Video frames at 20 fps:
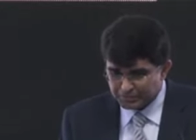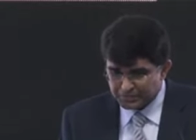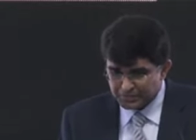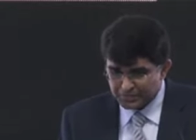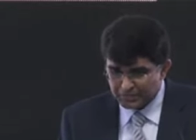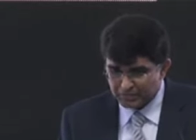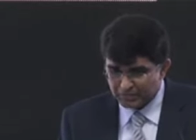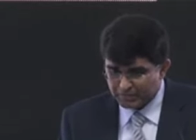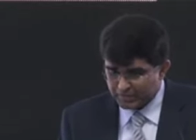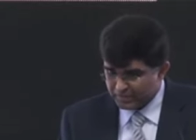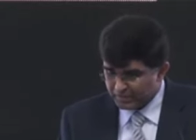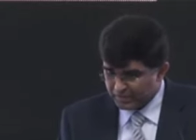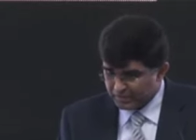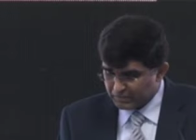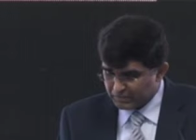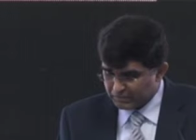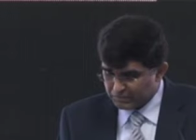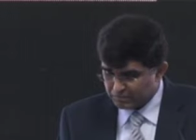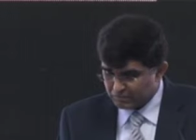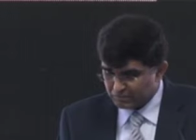Okay.
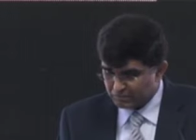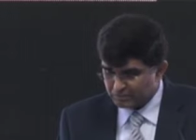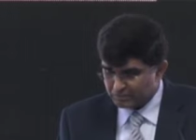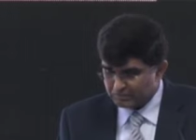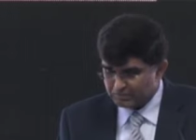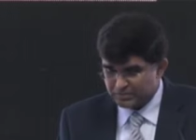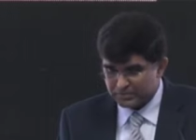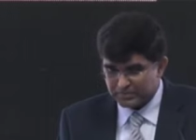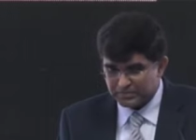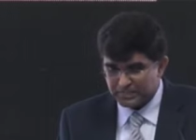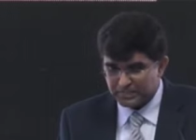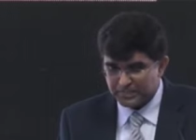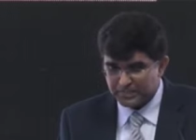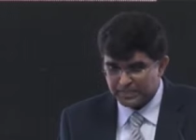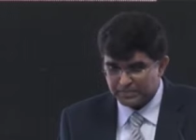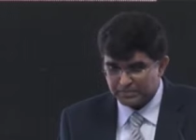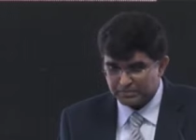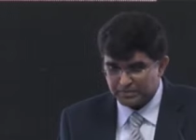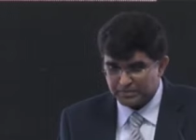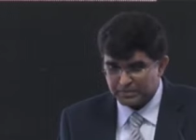So this study
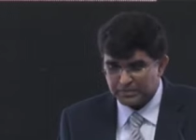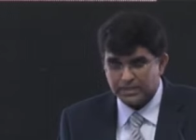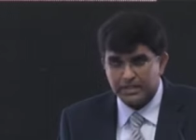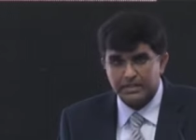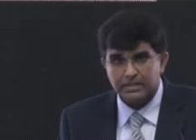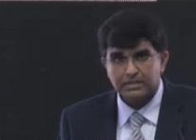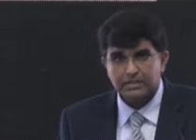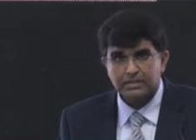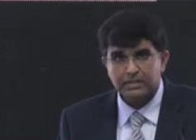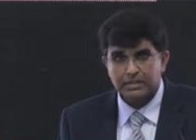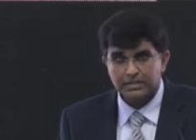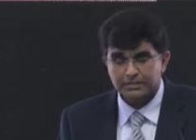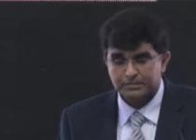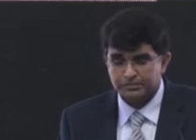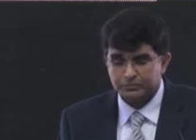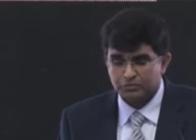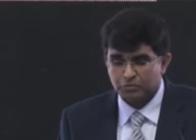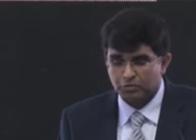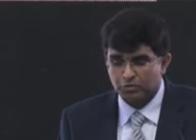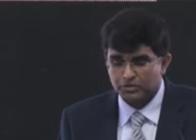has been done in
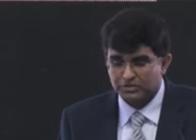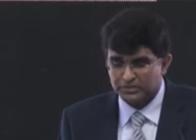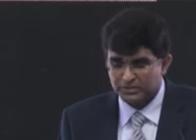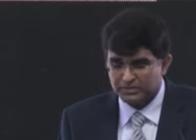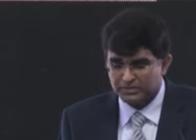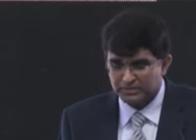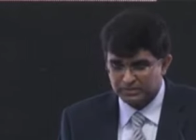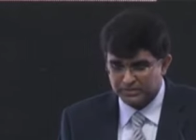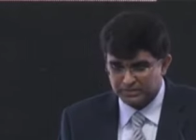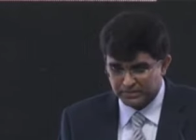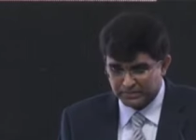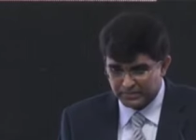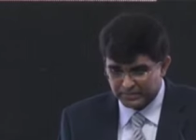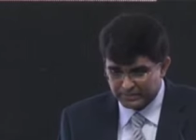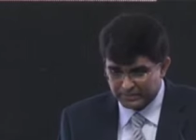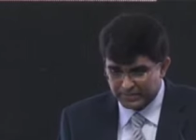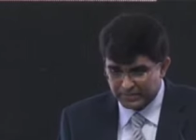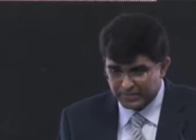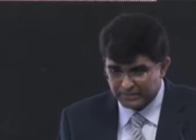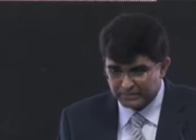4 centers in
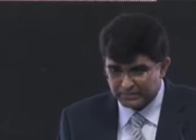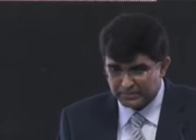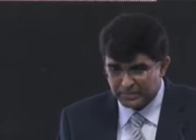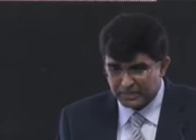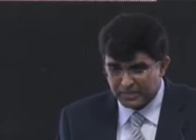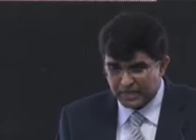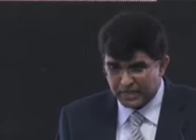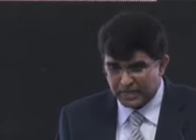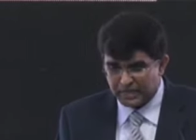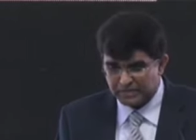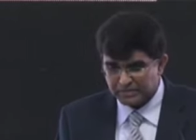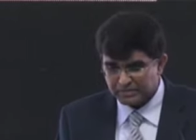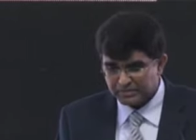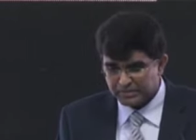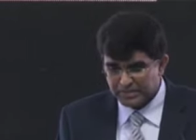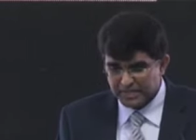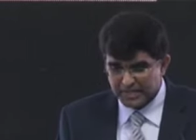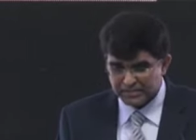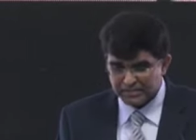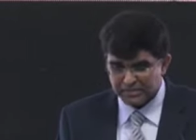Netherlands and has
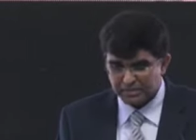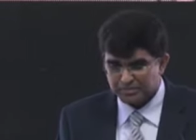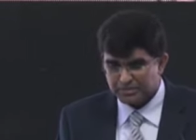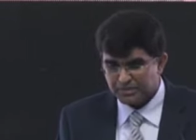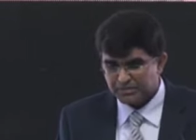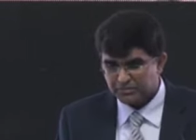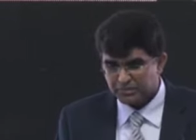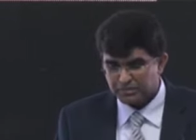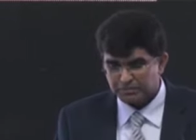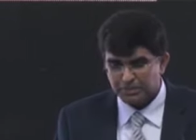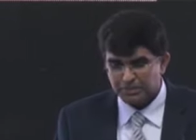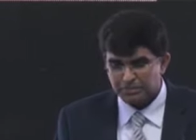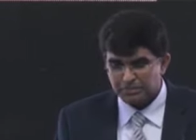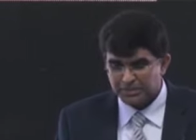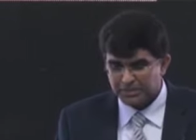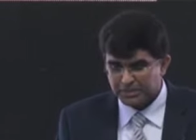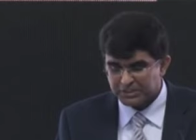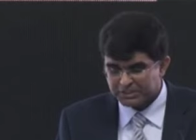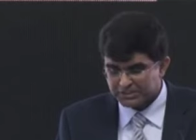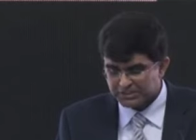been accepted for
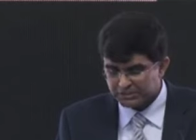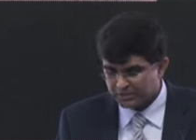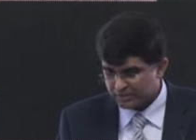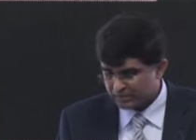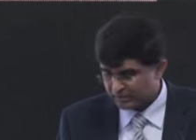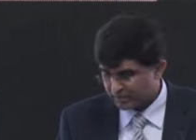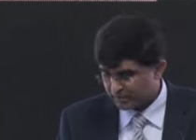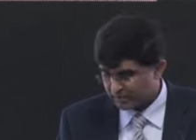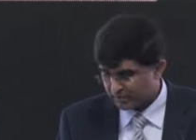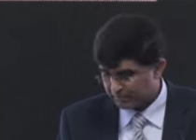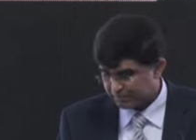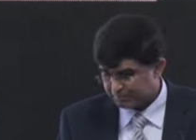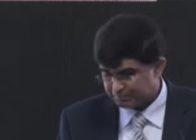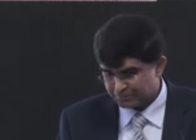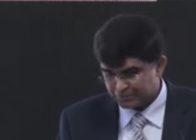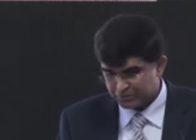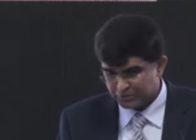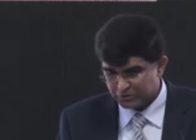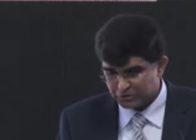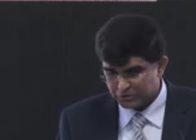publication in
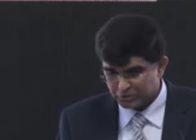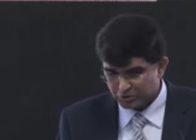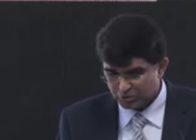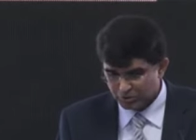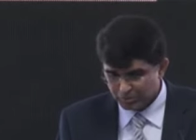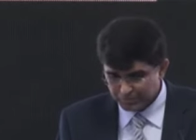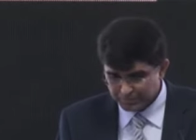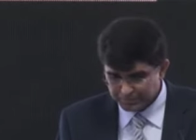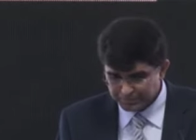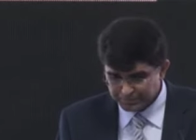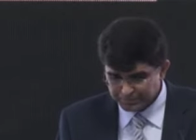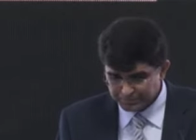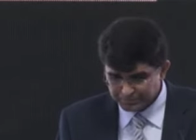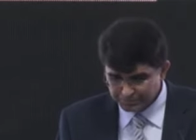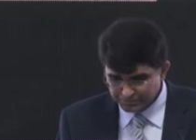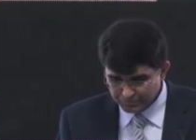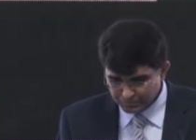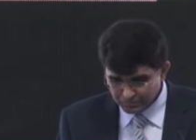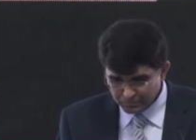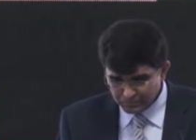Stroke.
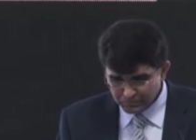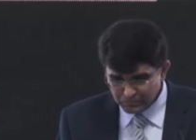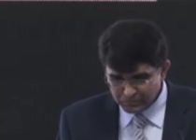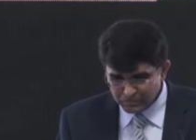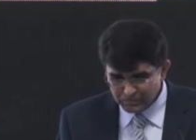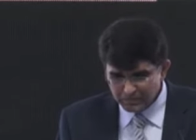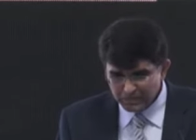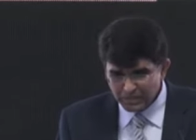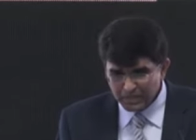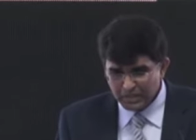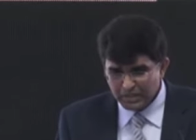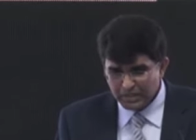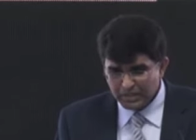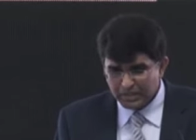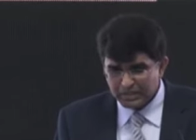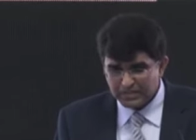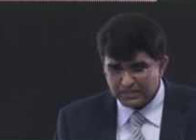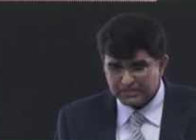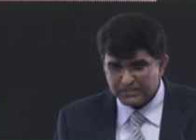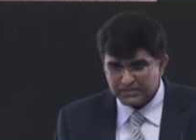
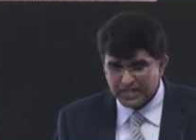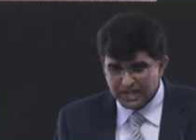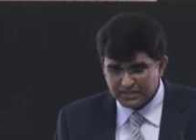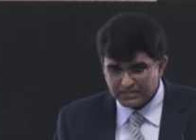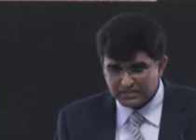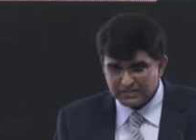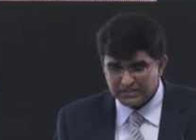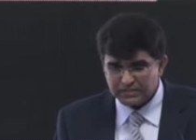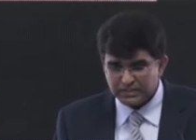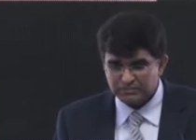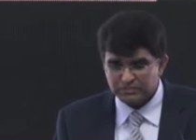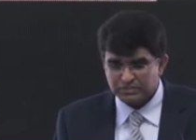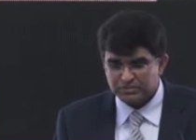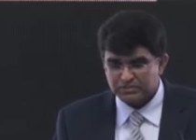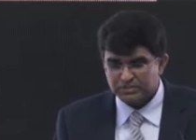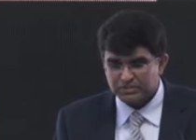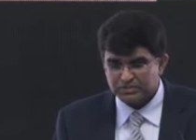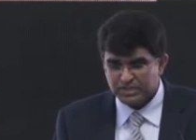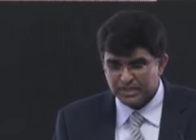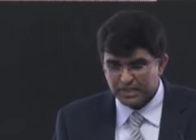It's an RCT which
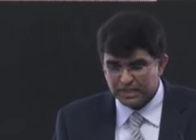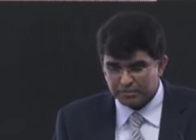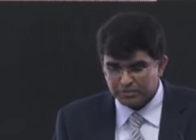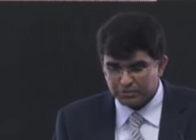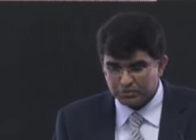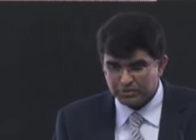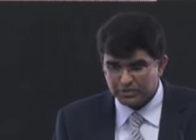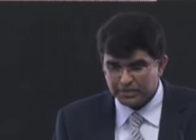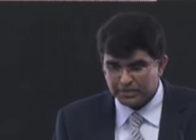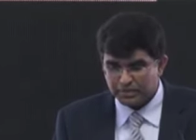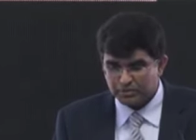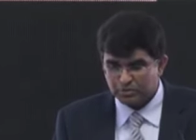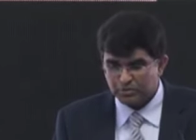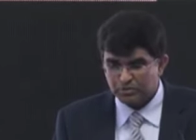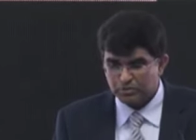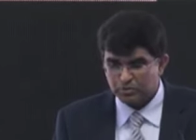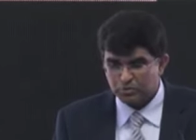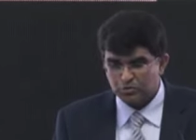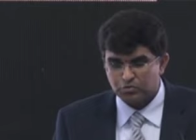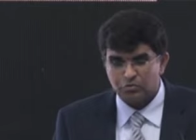was aimed to
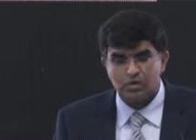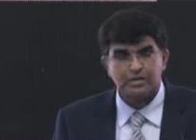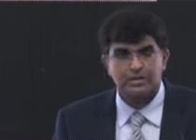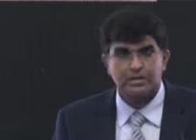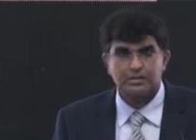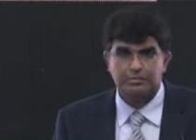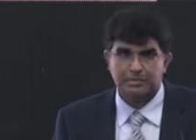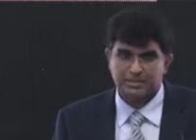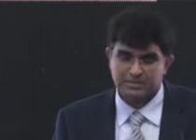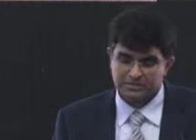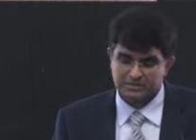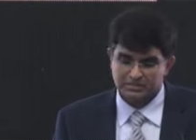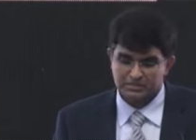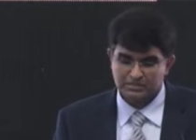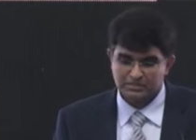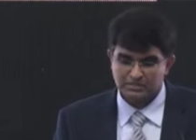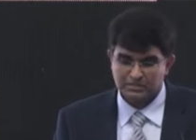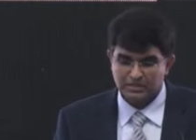recruit 240 patients,